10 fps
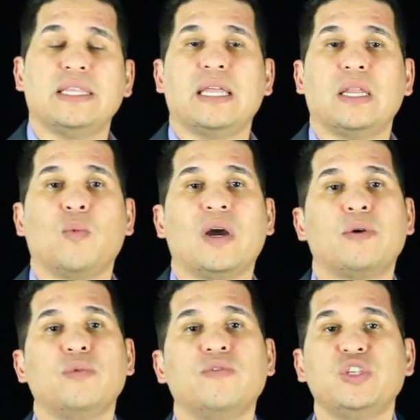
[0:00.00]
They didn't
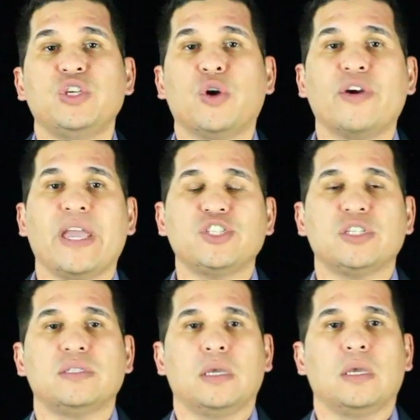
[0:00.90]
want to move to your
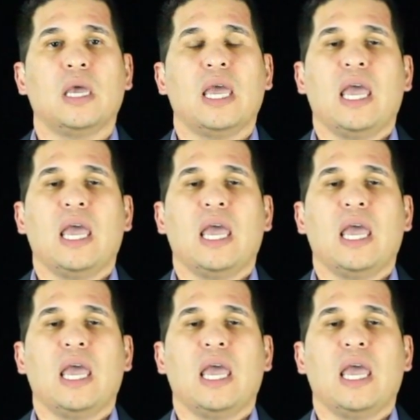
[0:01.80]
agency,